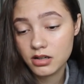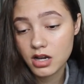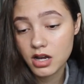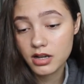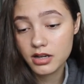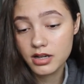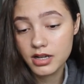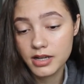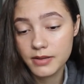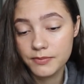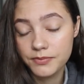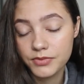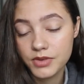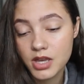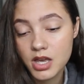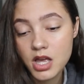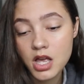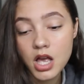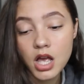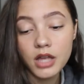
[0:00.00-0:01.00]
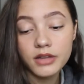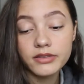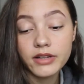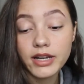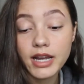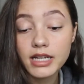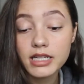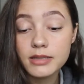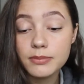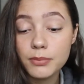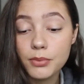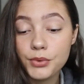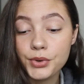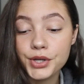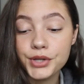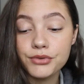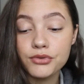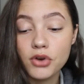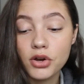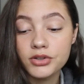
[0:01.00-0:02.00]
God damn. Next
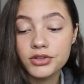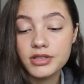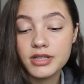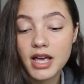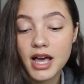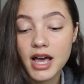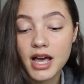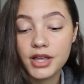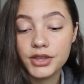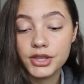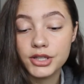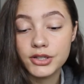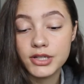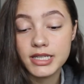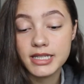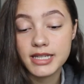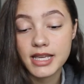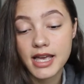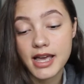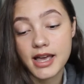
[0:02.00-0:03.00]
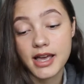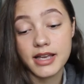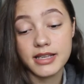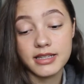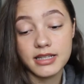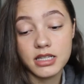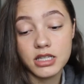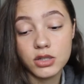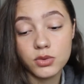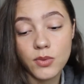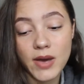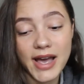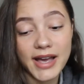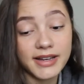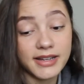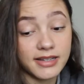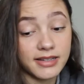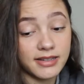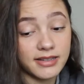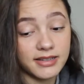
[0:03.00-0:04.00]
boy runs a hand through his hair as he
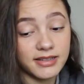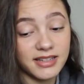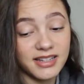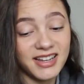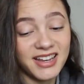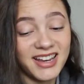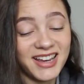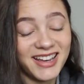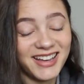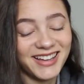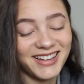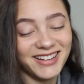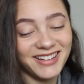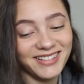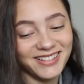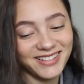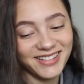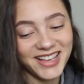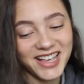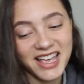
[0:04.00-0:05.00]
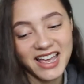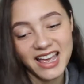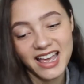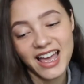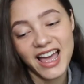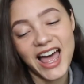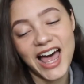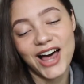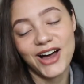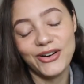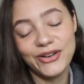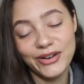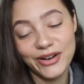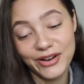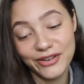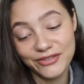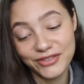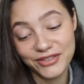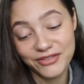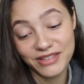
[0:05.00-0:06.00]
swaggers out
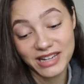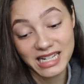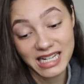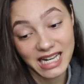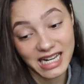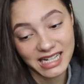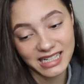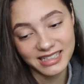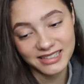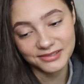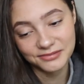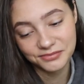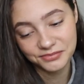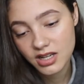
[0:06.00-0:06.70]
of the villa.